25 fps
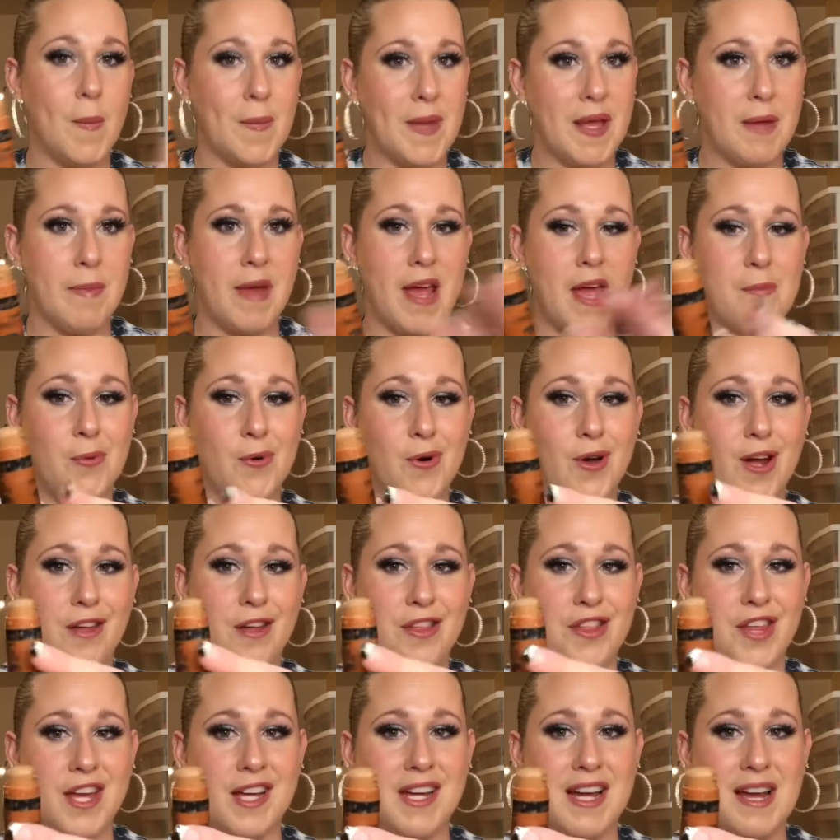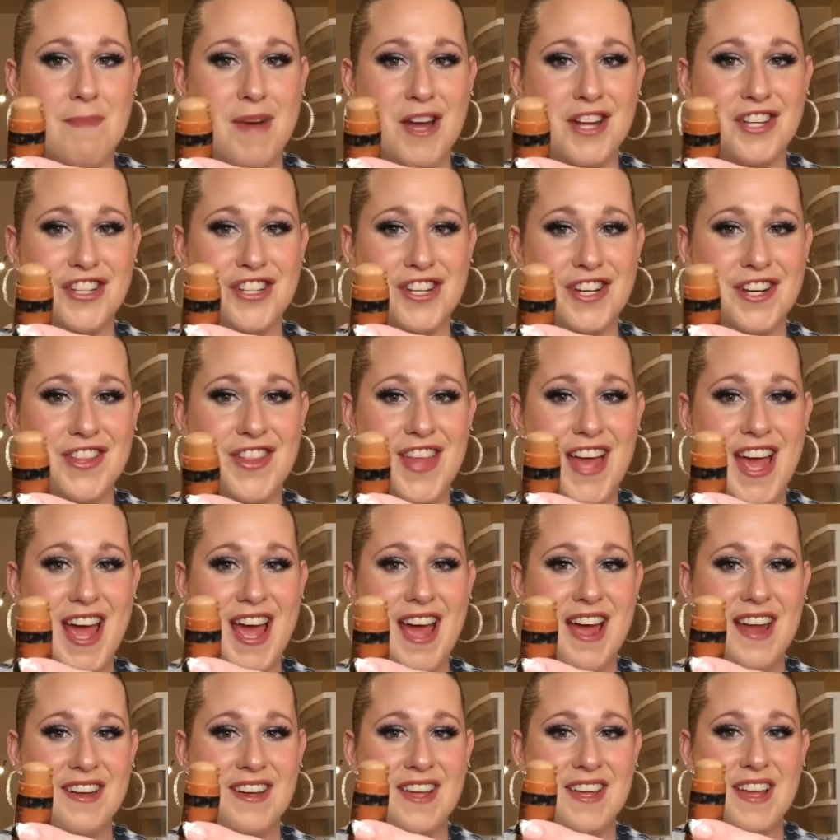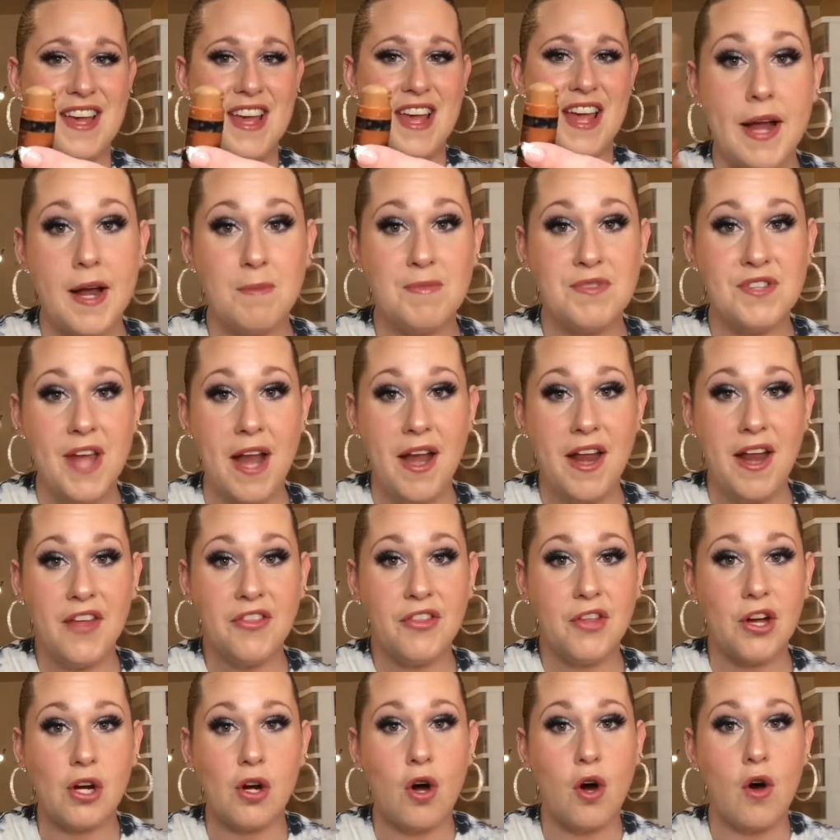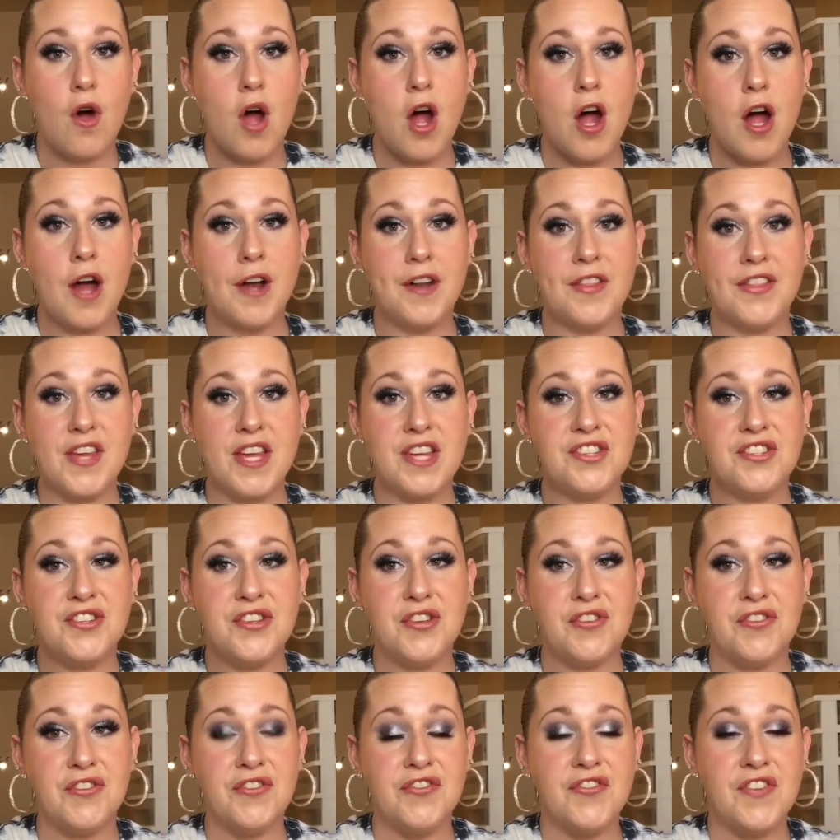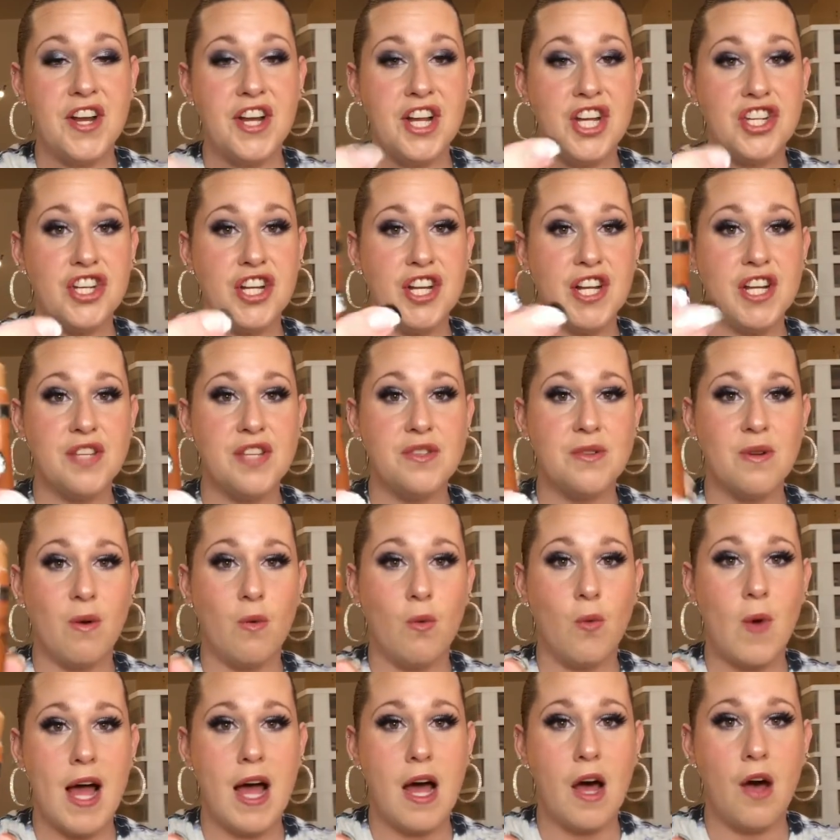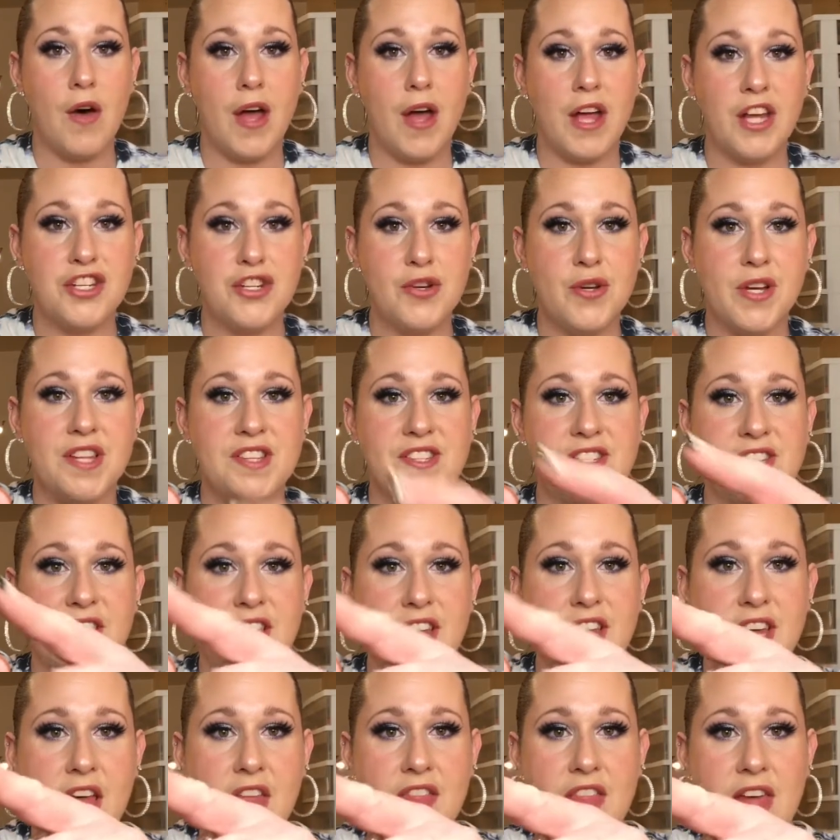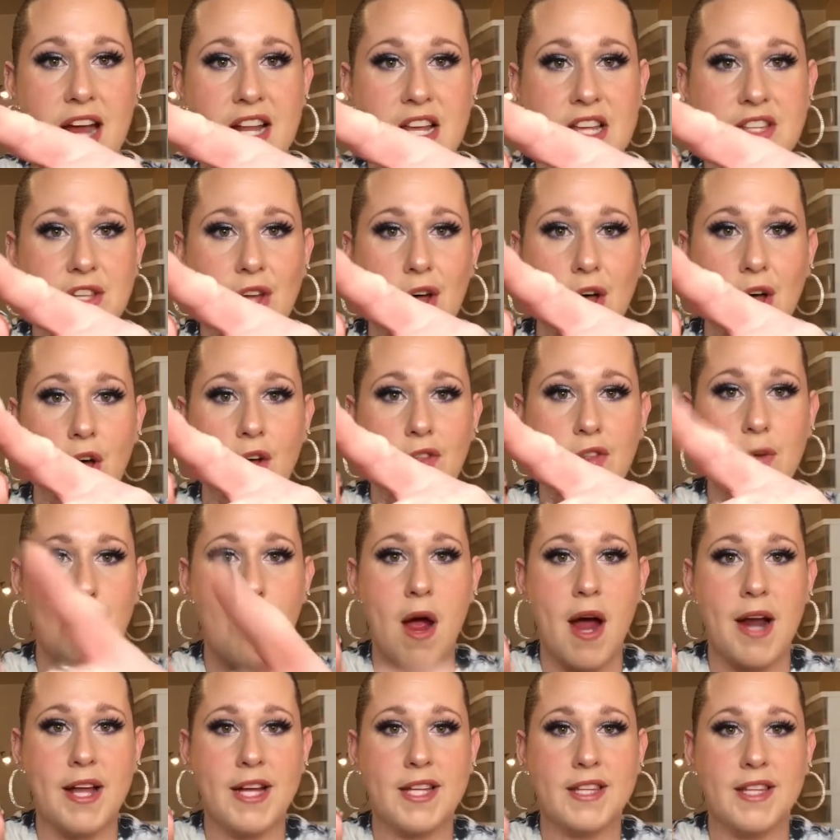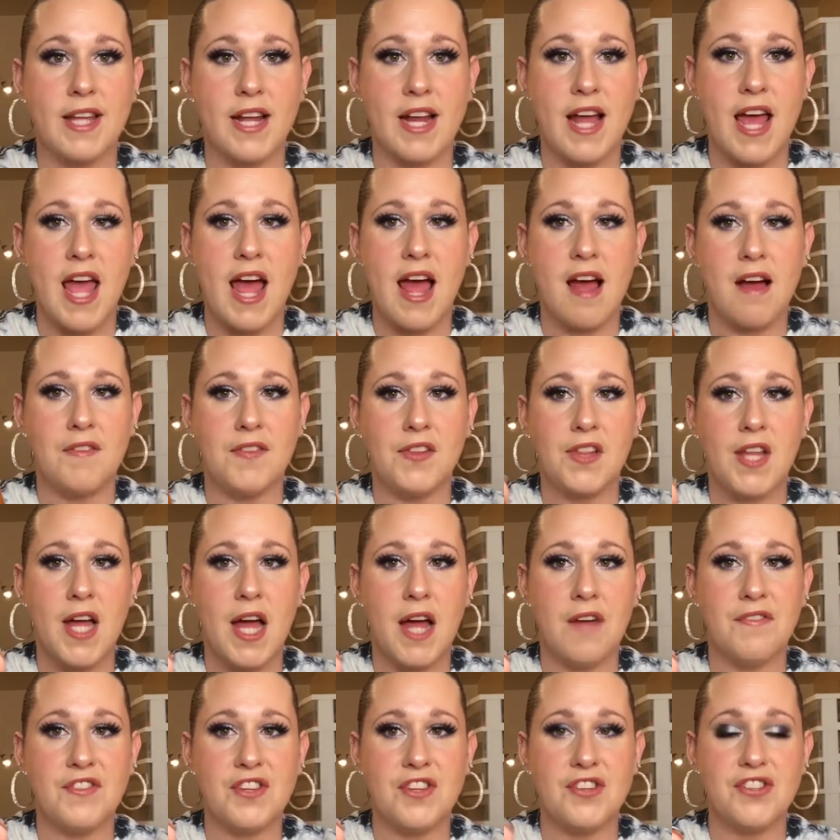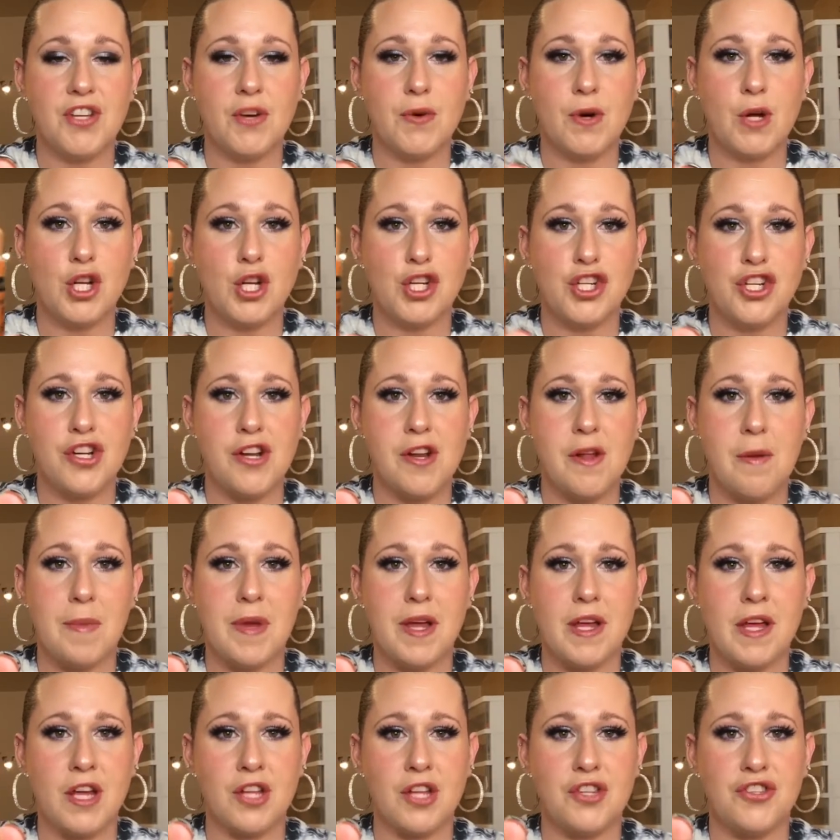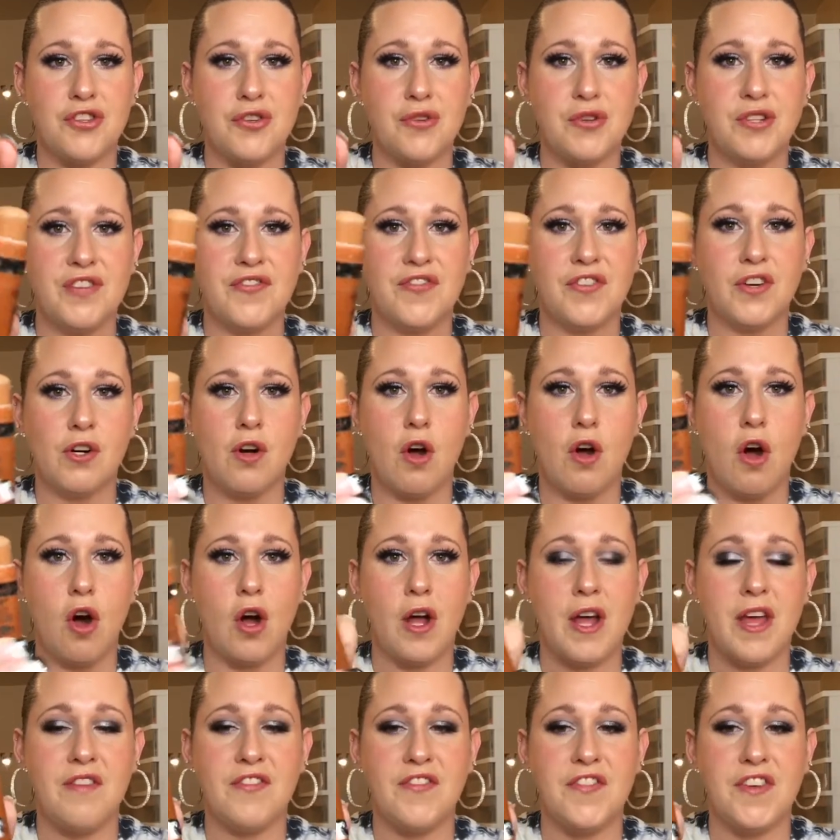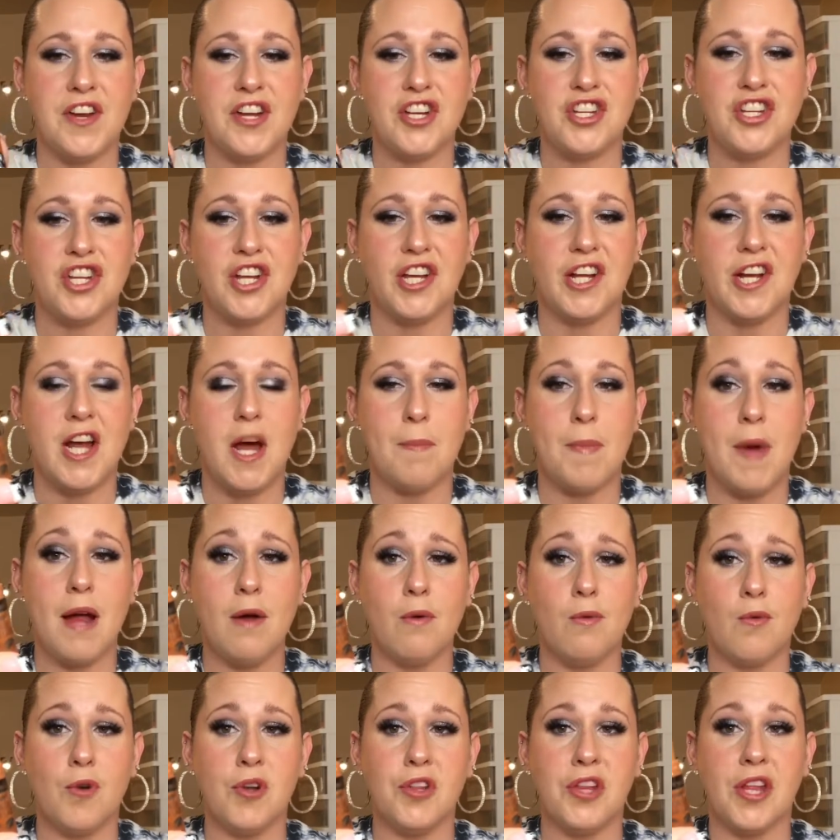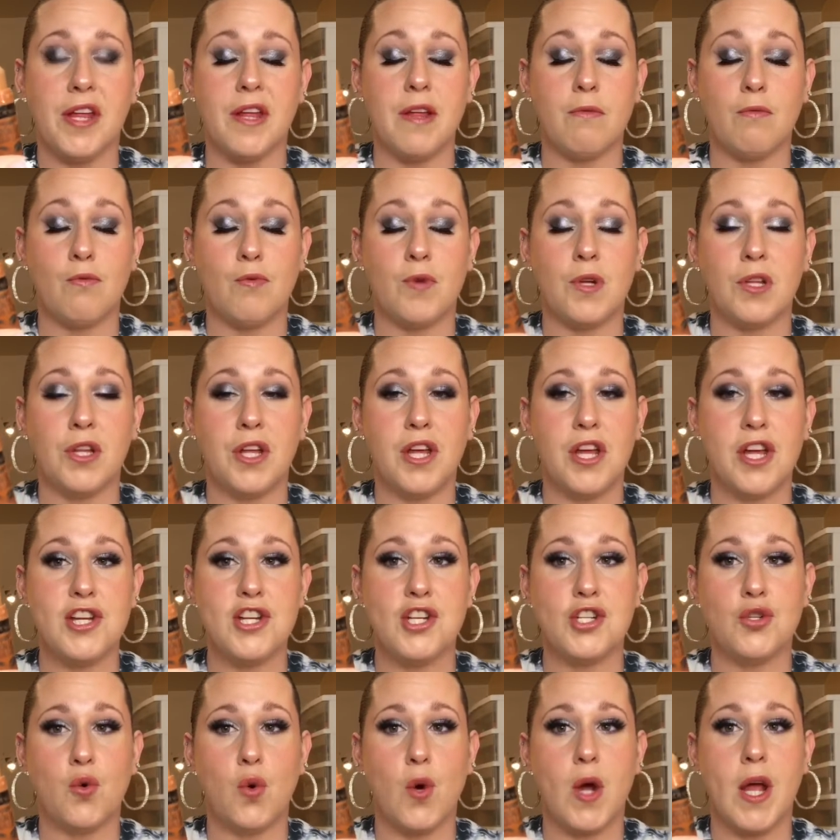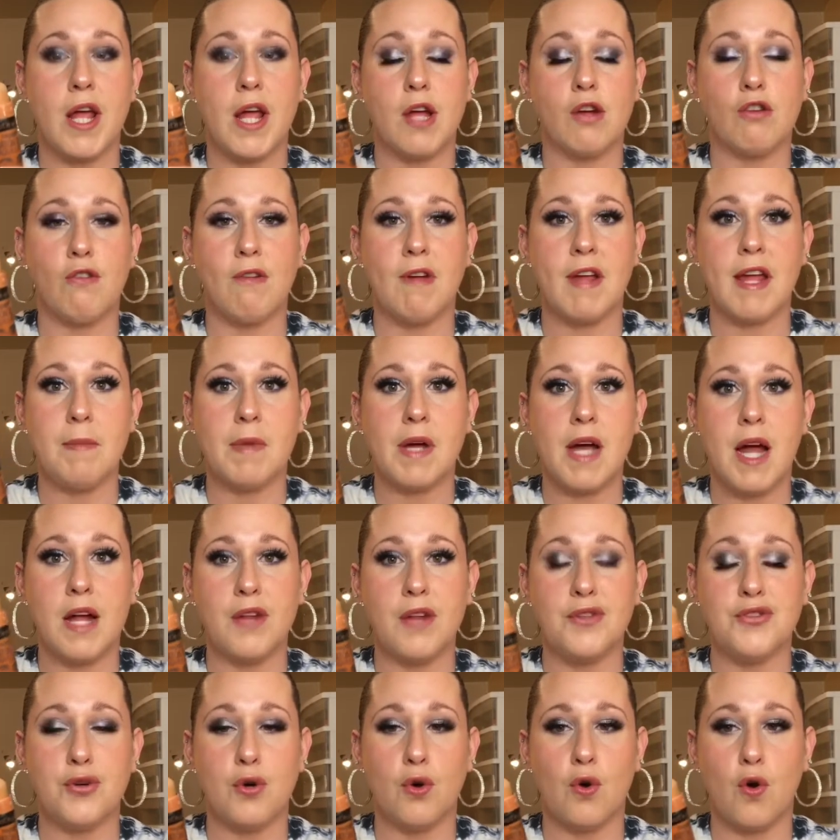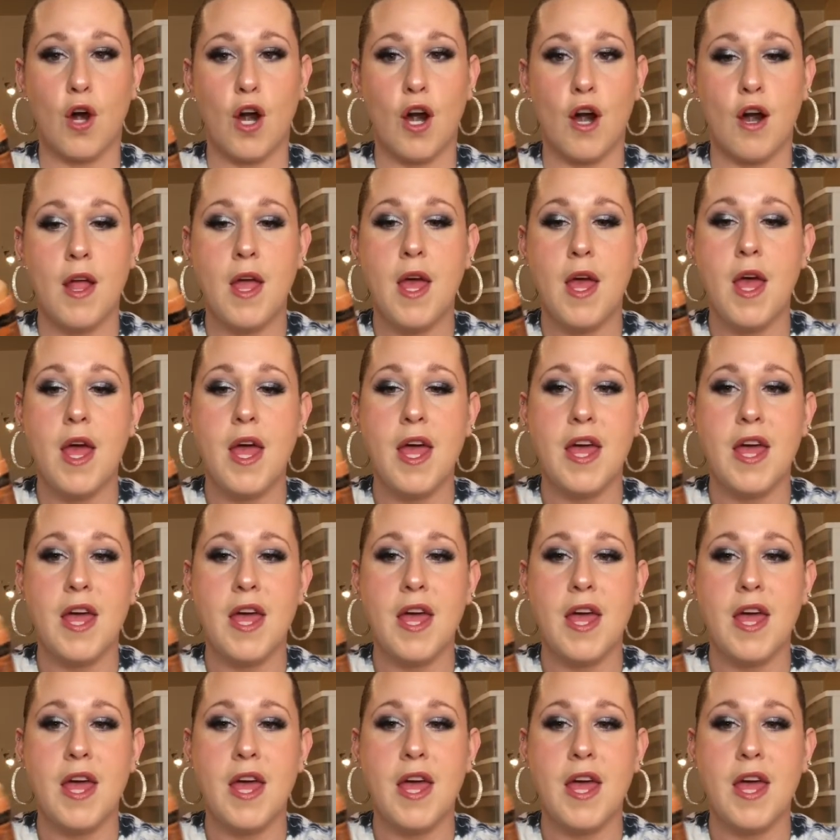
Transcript: Me Maple. I think I mentioned that. And I'm setting the gold on this to finish it as well. As you can see, that is all the product that I have left, so it shouldn't be too difficult in finishing it up. I really, really enjoy cream contour.